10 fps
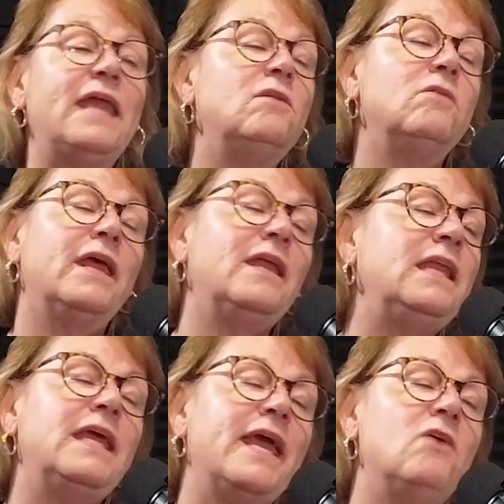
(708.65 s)
In
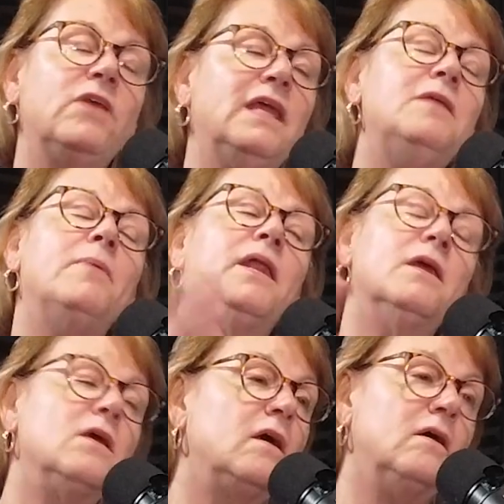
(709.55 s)
any county, anybody
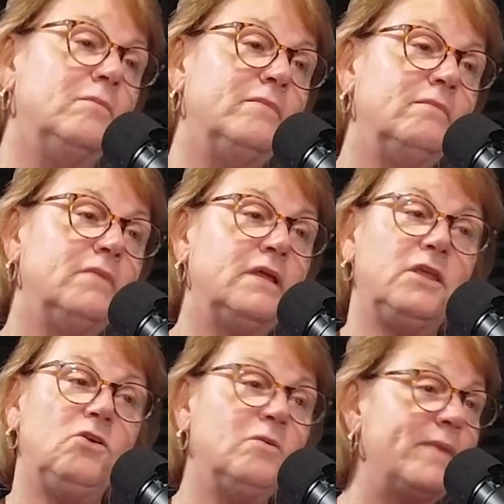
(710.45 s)
can come.
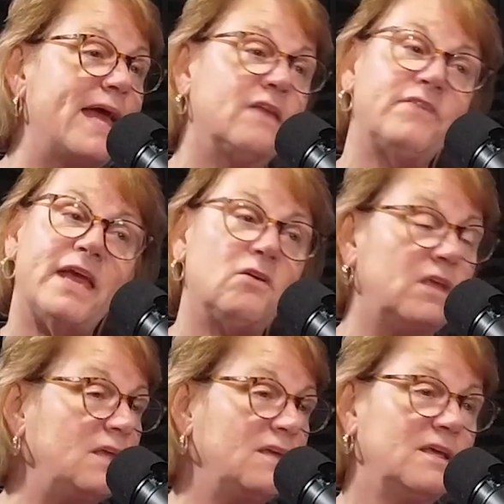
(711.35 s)
You can be out of county.